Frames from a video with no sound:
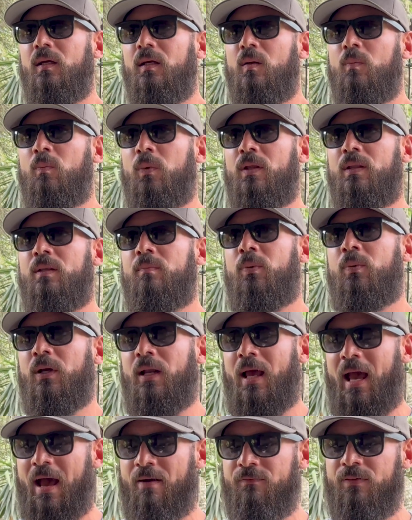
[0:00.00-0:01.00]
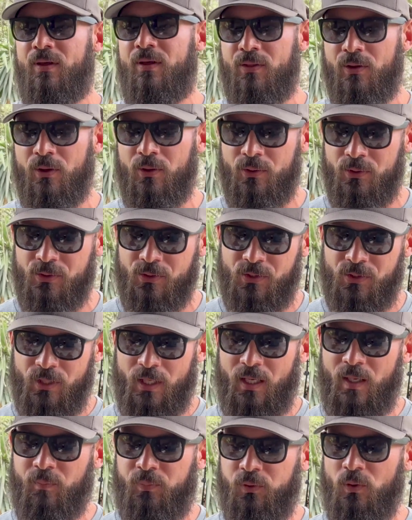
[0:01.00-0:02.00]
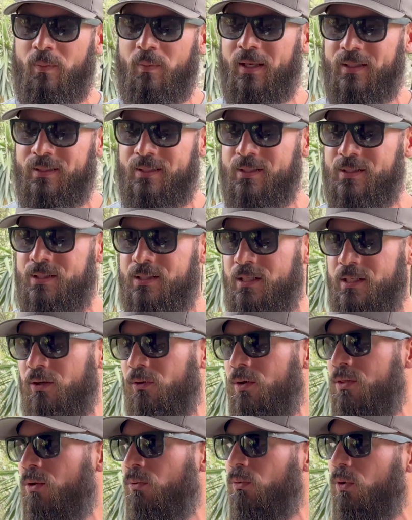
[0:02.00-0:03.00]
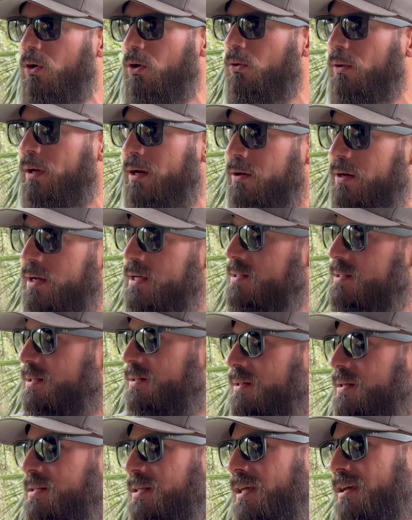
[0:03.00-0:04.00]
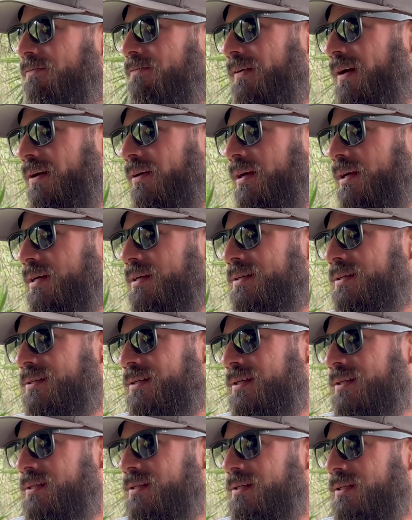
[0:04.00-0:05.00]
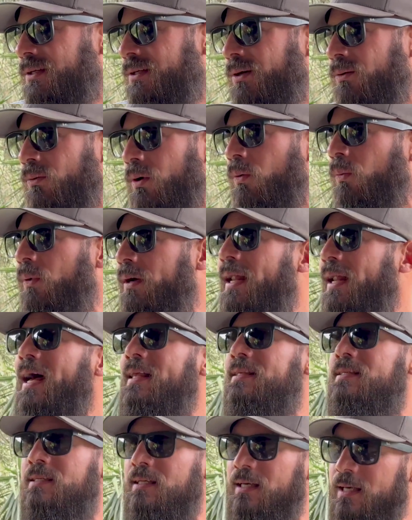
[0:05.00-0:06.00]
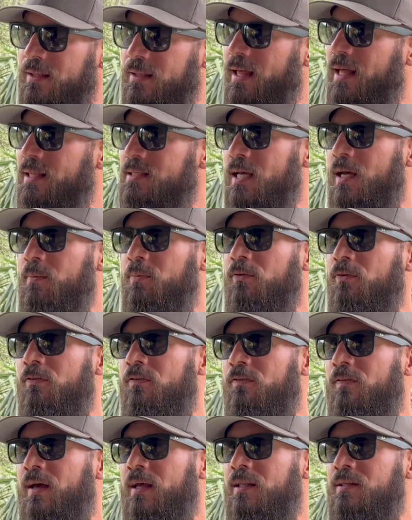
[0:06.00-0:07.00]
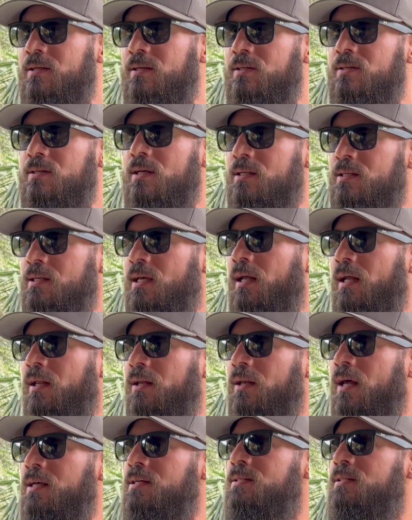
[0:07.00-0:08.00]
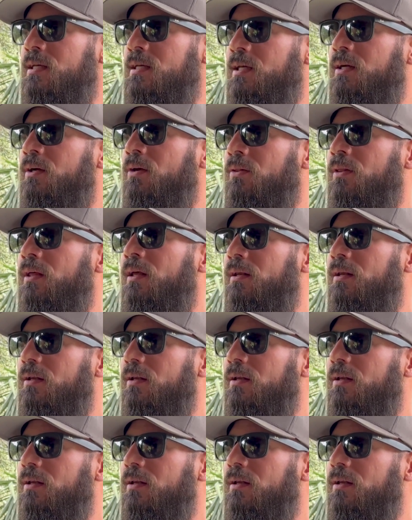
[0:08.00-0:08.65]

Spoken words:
But having those implemented still in the rural areas and the safe areas, it's where we're not seeing that type of event. It's kind of nice to hear that,